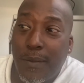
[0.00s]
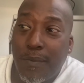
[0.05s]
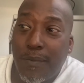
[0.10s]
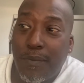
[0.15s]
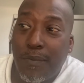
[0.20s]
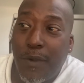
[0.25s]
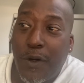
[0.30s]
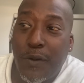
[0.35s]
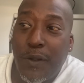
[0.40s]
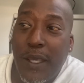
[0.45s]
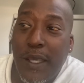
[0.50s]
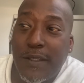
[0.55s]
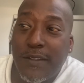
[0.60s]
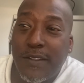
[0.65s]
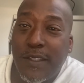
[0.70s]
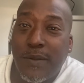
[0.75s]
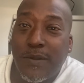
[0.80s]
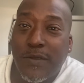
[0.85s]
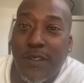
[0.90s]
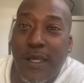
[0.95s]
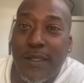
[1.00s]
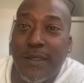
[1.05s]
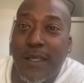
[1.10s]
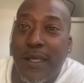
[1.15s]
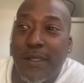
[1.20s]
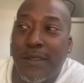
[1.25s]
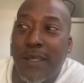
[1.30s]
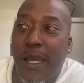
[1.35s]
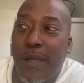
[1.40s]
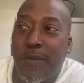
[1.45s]
Monet seems like
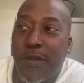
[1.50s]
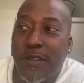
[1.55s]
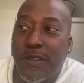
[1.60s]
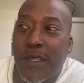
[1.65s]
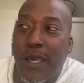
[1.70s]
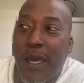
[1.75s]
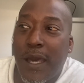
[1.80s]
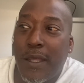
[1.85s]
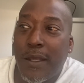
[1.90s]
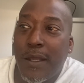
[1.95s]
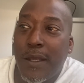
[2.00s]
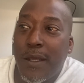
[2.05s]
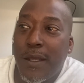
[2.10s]
that type that's got